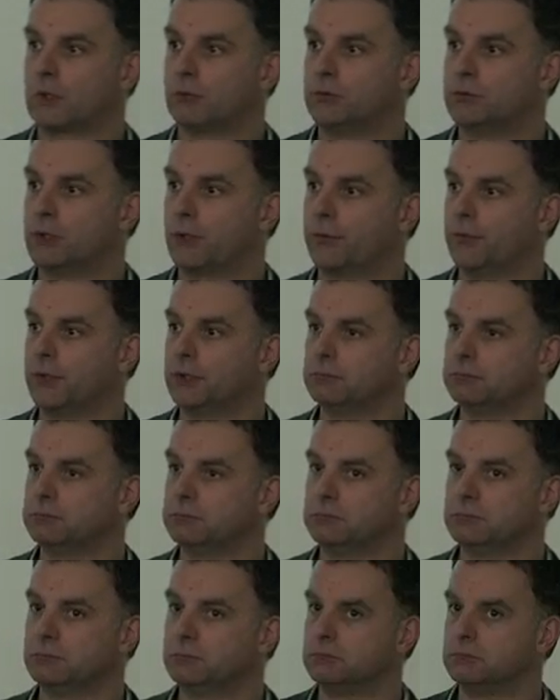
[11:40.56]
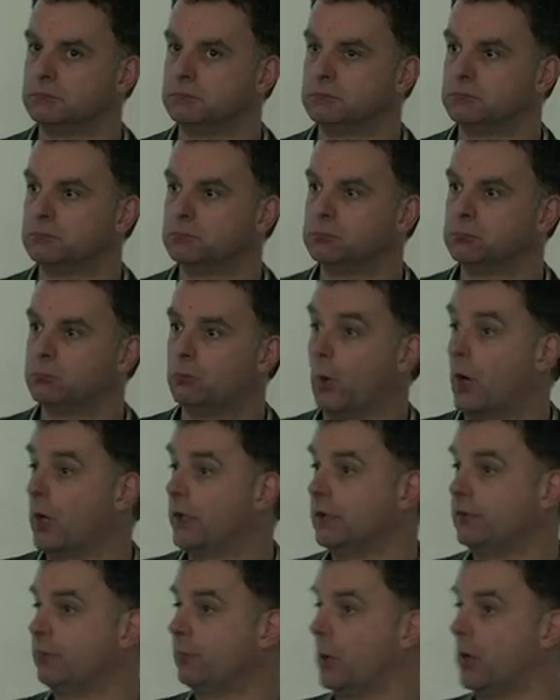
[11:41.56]
Nothing?
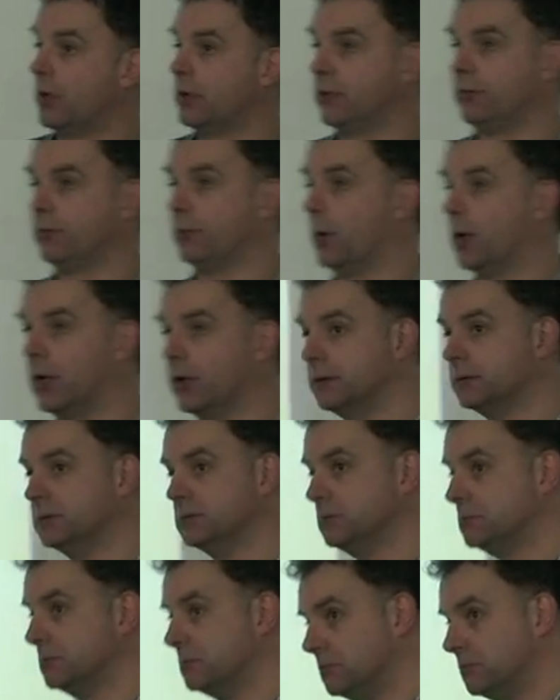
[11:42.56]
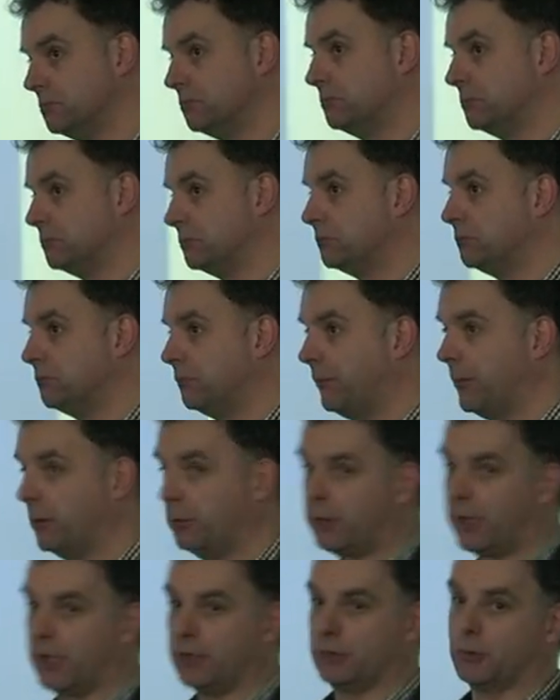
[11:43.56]
Wine is wine is wine.
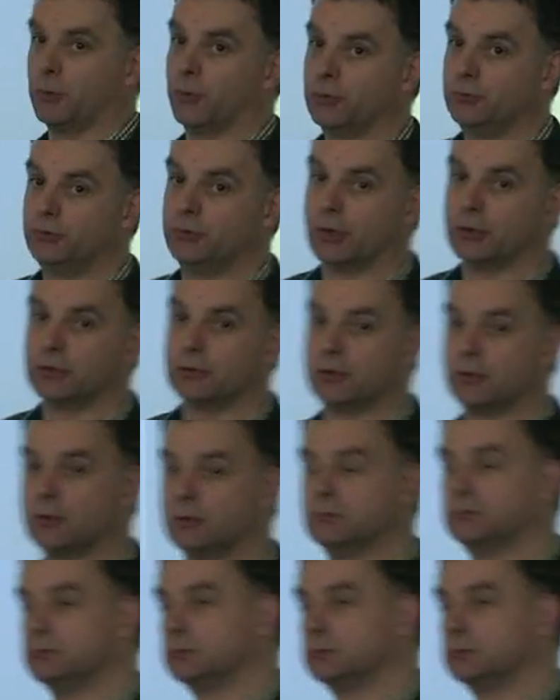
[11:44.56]
It'll get you all drunk.